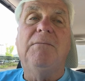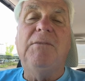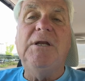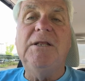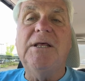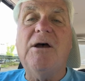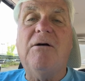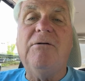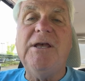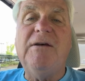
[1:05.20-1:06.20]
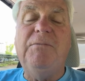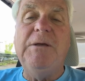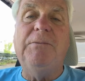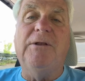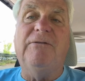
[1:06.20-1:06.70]
meaning they already have
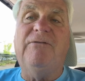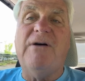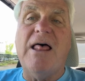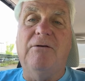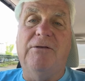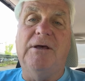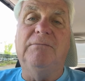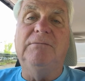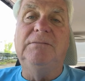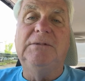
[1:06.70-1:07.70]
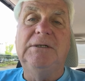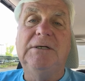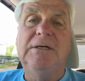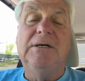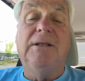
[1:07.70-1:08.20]
people that follow them,
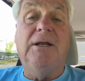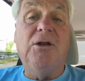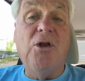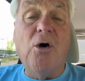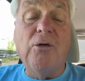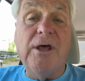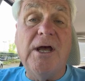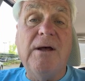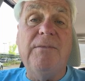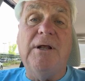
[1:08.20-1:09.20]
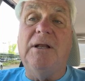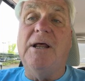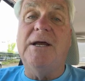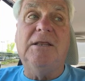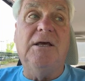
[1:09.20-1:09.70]
that know them, that
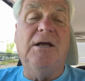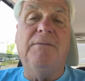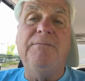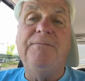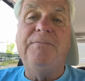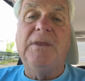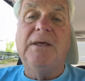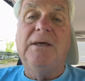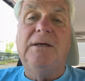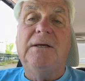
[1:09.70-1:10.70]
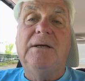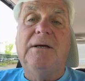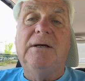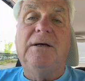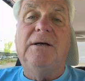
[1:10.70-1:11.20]
like them,
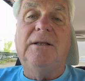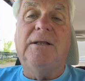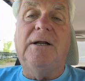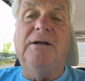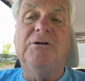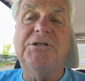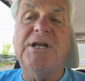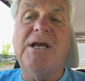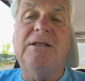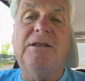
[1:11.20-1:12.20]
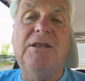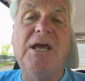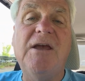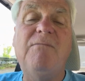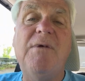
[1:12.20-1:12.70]
that understand that
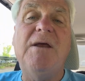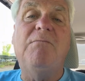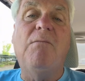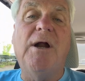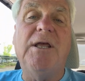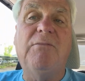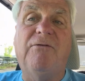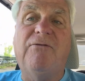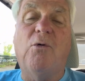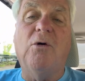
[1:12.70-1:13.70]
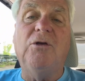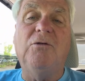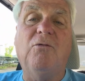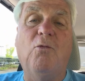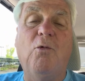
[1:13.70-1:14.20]
they've made money before
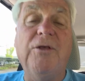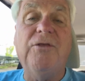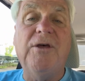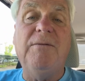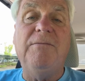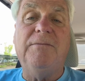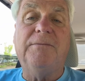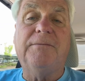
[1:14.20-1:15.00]
with them.